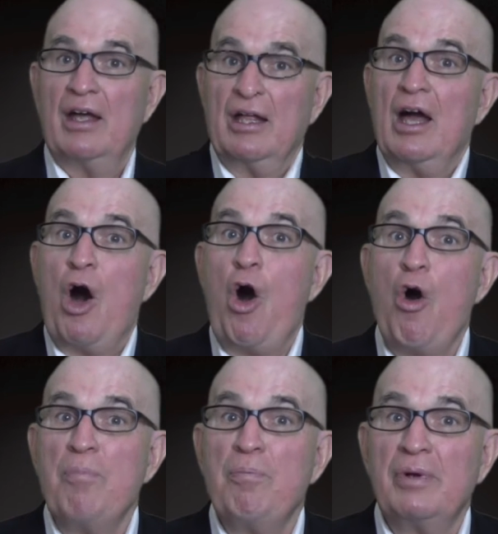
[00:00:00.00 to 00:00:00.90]

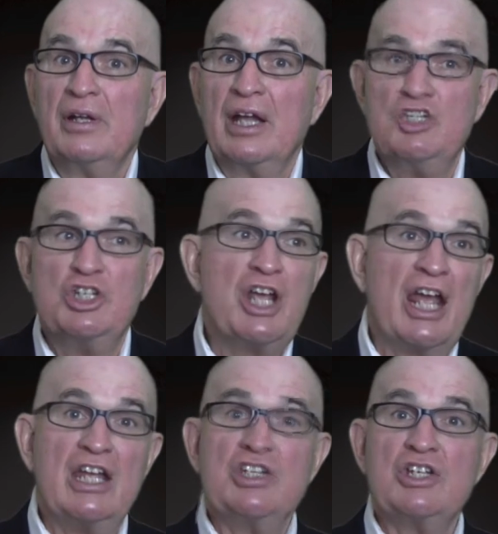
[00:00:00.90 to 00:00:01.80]
hope and
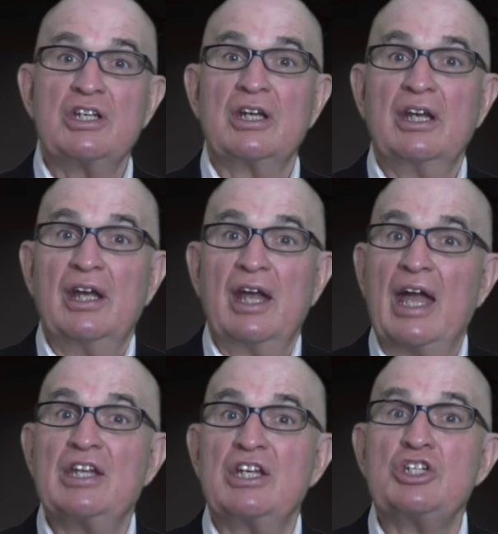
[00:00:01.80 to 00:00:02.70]
change
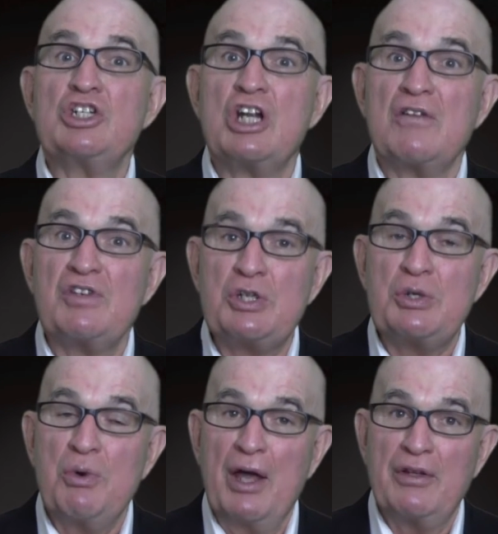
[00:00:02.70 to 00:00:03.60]
and service
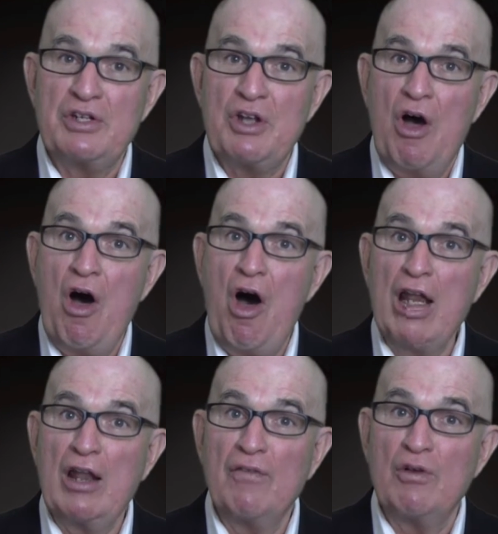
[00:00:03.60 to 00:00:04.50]
to others.
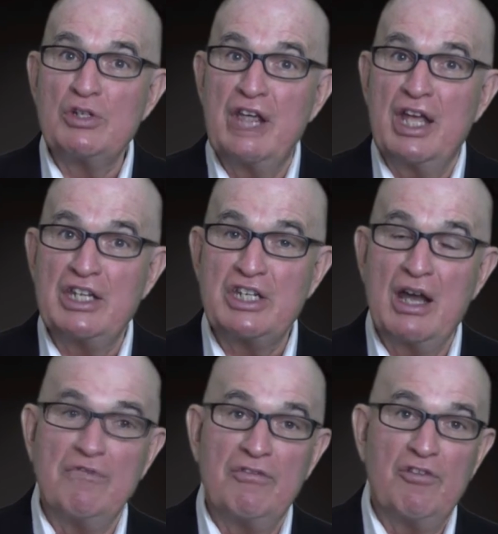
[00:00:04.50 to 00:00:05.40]
All of those things
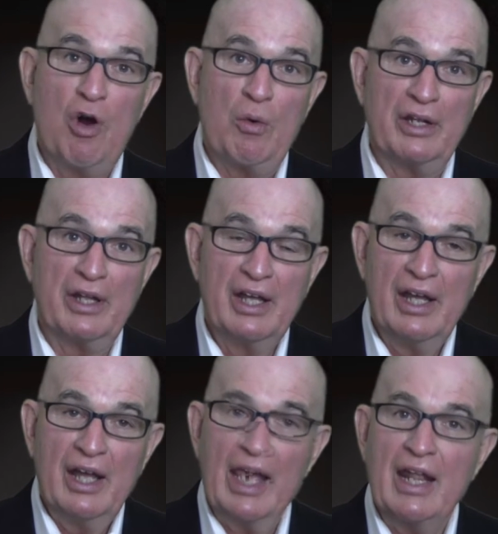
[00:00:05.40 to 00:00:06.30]
come forward,
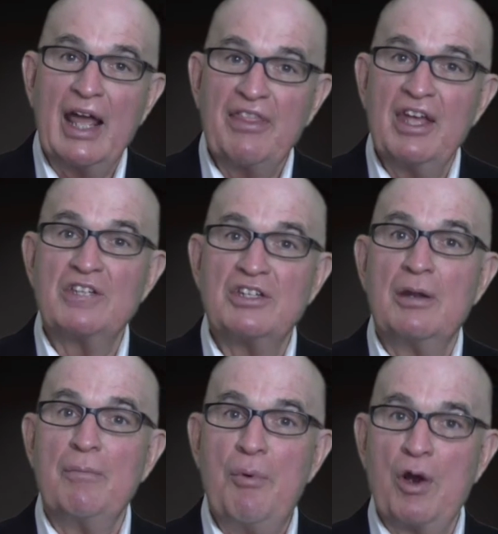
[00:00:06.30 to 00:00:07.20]
and I think it's an
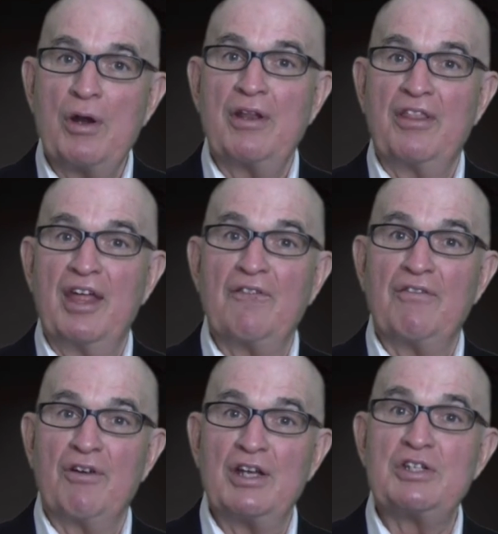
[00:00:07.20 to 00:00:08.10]
important thing
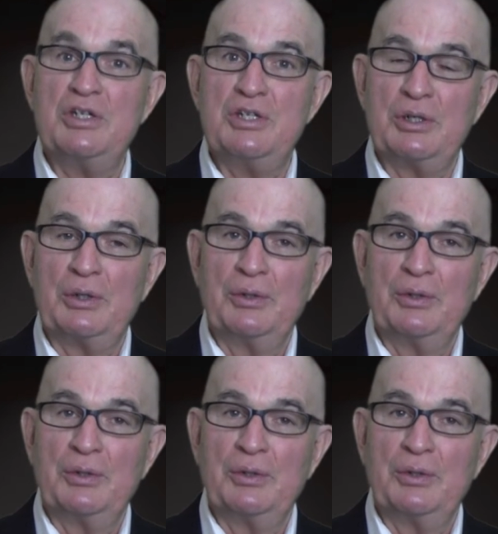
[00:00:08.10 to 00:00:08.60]
for us to do.